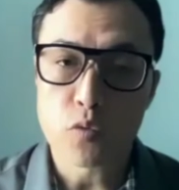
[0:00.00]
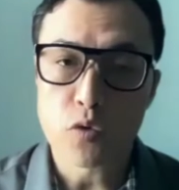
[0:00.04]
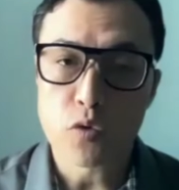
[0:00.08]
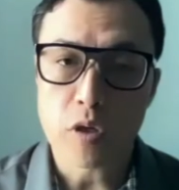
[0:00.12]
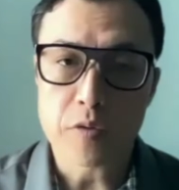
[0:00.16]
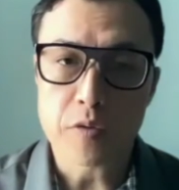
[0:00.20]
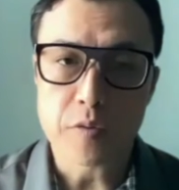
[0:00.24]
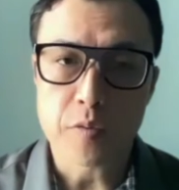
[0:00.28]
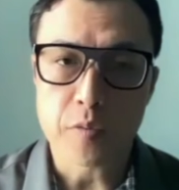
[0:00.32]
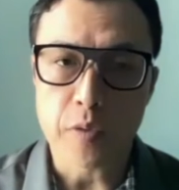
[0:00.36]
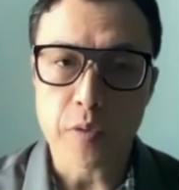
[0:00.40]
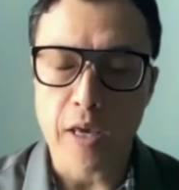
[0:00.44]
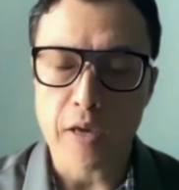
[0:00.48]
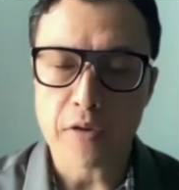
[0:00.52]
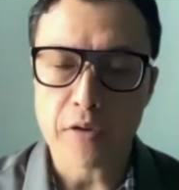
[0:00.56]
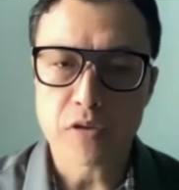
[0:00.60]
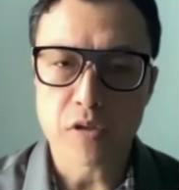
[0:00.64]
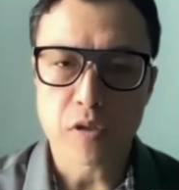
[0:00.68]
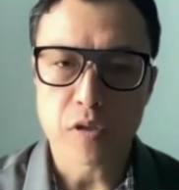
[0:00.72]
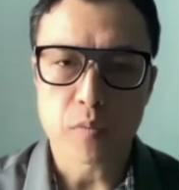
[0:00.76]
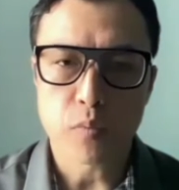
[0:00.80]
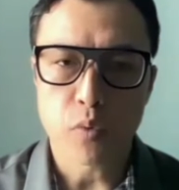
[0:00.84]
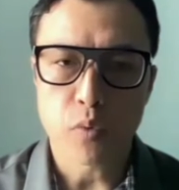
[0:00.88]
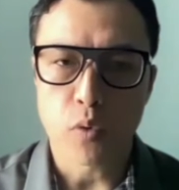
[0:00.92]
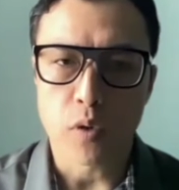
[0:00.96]
bring up some
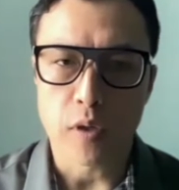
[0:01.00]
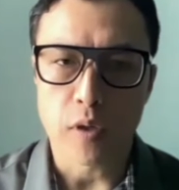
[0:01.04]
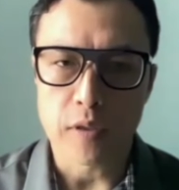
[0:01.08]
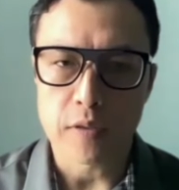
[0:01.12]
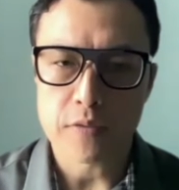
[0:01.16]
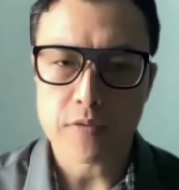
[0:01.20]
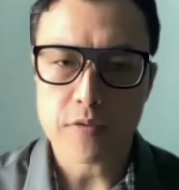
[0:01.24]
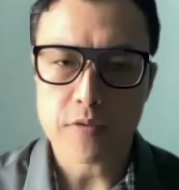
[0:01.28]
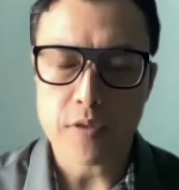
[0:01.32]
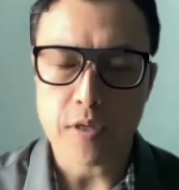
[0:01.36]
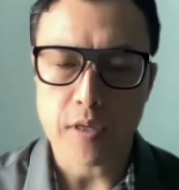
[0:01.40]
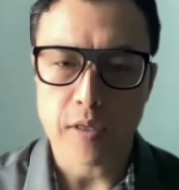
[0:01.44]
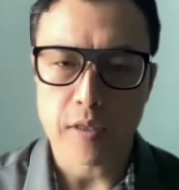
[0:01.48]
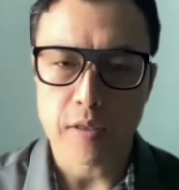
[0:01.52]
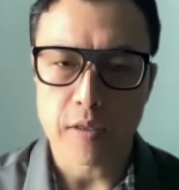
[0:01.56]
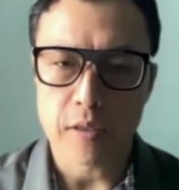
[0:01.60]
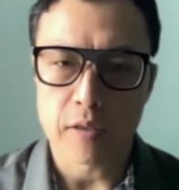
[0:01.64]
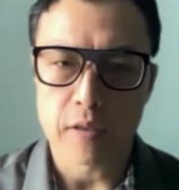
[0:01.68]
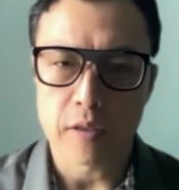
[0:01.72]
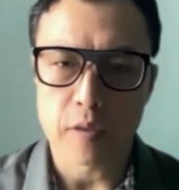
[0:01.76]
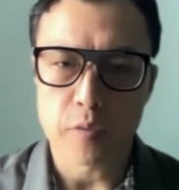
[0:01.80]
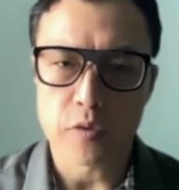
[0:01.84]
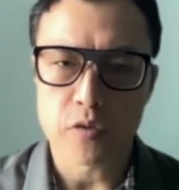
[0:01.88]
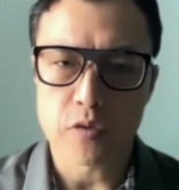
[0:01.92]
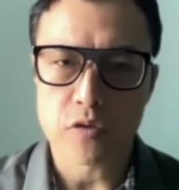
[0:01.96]
excellent points, and,
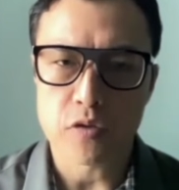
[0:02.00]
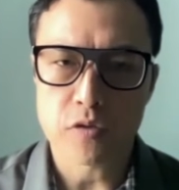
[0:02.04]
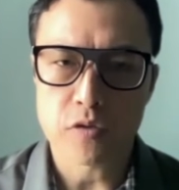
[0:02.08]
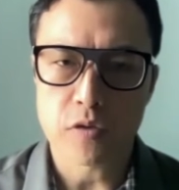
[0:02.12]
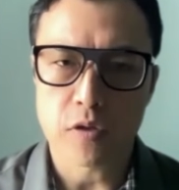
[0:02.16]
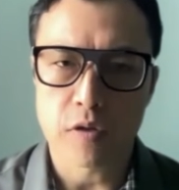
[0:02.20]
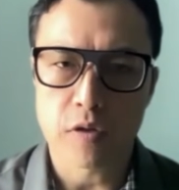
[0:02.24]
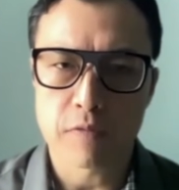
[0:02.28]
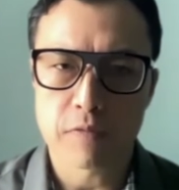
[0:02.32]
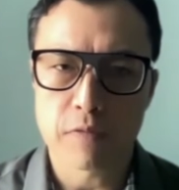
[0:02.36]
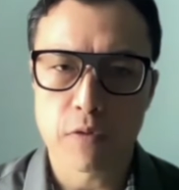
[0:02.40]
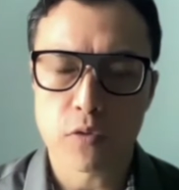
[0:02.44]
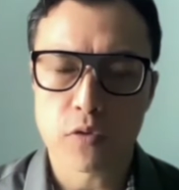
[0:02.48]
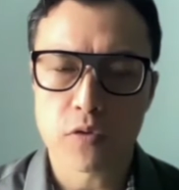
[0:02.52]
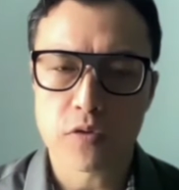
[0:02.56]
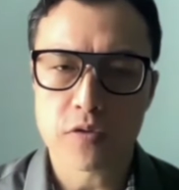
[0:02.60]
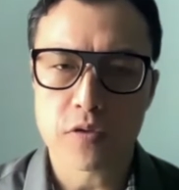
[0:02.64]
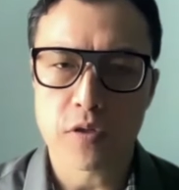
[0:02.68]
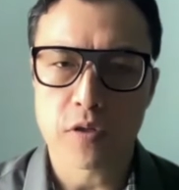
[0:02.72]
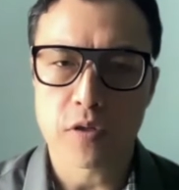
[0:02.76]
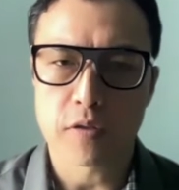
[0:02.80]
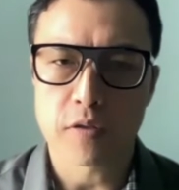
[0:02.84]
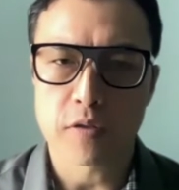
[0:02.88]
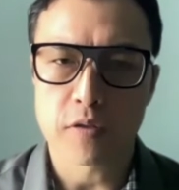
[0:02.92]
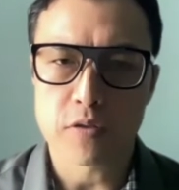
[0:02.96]
and let me just uh,
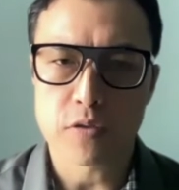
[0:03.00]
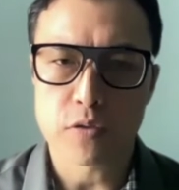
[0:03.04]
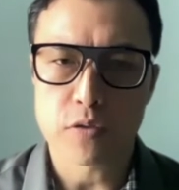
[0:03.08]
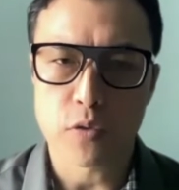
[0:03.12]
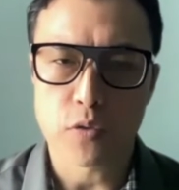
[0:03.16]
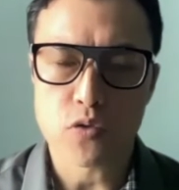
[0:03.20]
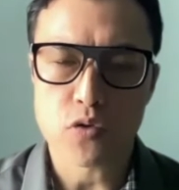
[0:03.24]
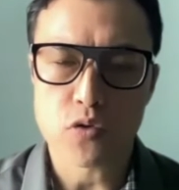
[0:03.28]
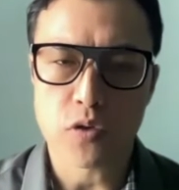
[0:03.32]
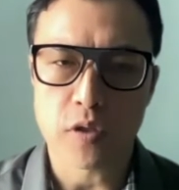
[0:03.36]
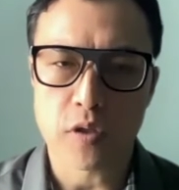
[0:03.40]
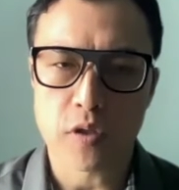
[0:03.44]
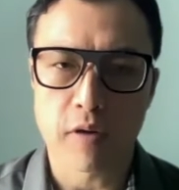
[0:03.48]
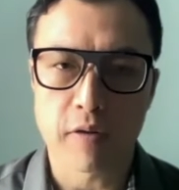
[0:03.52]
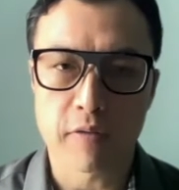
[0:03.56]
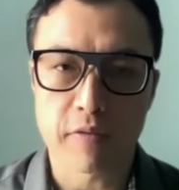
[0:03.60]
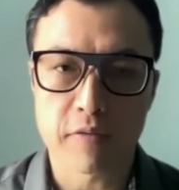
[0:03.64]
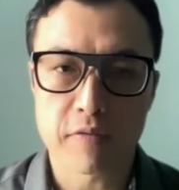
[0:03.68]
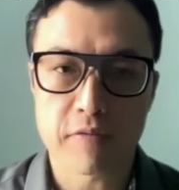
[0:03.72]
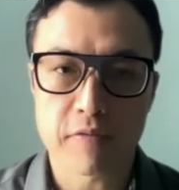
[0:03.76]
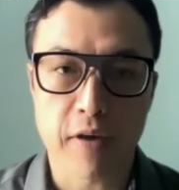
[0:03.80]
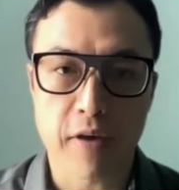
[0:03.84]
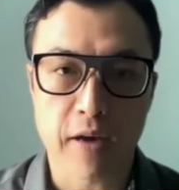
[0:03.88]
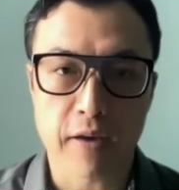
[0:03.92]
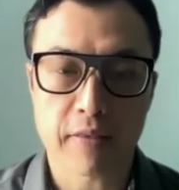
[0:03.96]
focus on this notion of the
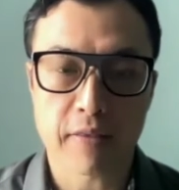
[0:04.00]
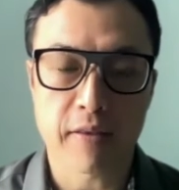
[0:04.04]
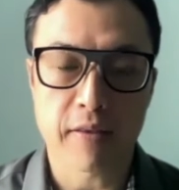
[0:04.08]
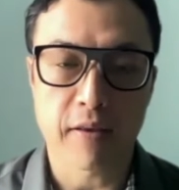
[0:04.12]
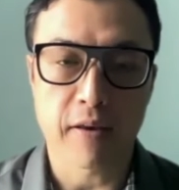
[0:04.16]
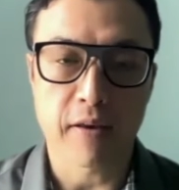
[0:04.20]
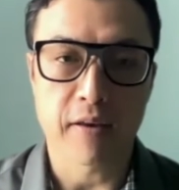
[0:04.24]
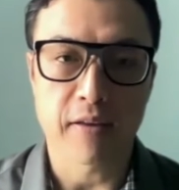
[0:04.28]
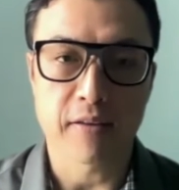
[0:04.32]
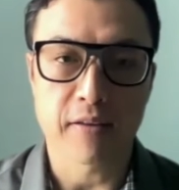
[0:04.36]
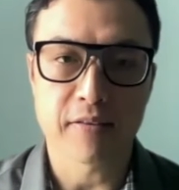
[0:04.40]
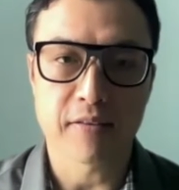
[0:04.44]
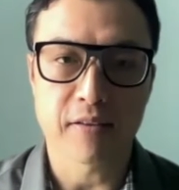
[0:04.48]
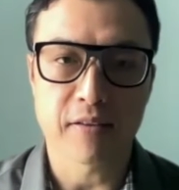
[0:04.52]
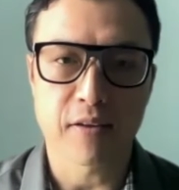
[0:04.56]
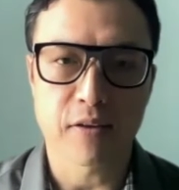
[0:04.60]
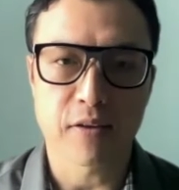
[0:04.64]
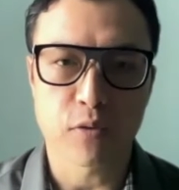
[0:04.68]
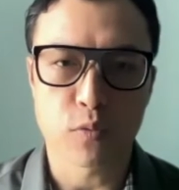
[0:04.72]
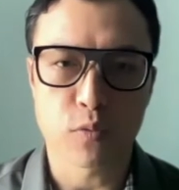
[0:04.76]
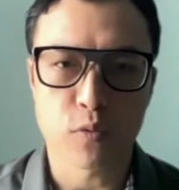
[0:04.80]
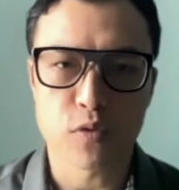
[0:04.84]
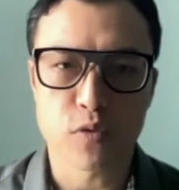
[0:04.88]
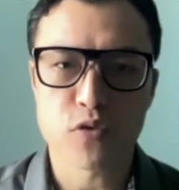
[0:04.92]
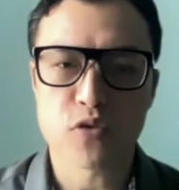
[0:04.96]
fact that
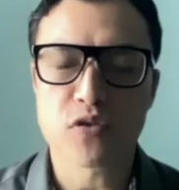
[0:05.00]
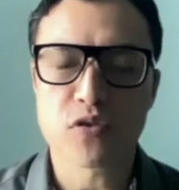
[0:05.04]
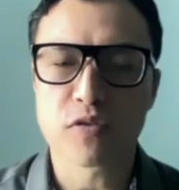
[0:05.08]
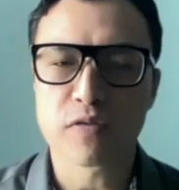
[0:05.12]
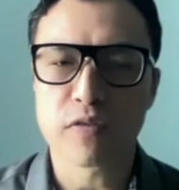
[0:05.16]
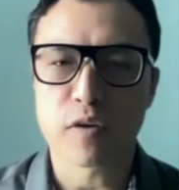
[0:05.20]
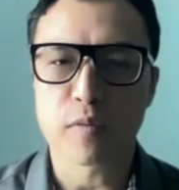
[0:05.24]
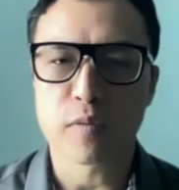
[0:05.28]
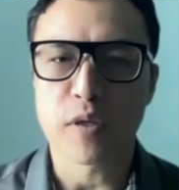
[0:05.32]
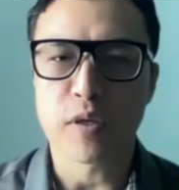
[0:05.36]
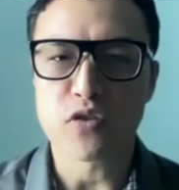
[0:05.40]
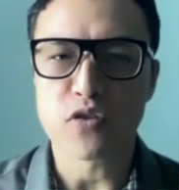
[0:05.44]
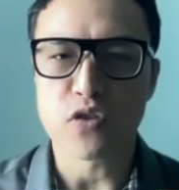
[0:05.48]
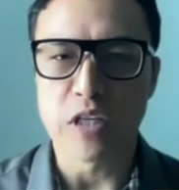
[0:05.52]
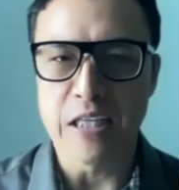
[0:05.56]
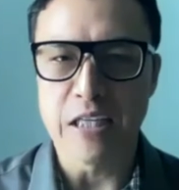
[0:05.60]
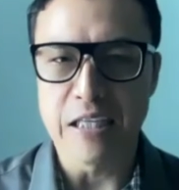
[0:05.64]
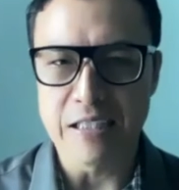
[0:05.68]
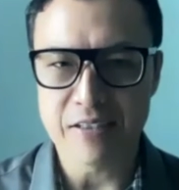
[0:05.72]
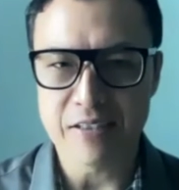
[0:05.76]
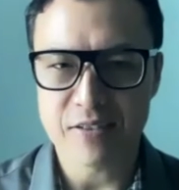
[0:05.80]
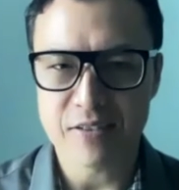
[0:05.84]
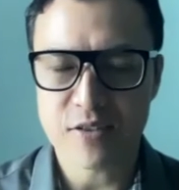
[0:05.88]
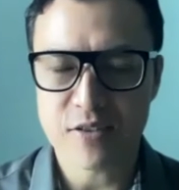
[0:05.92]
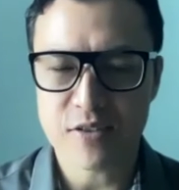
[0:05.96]
uh, we're still very much in
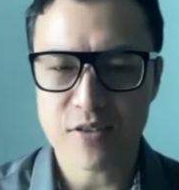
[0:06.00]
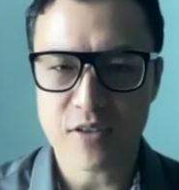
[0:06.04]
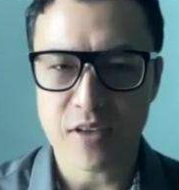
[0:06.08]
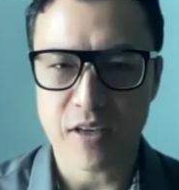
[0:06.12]
it,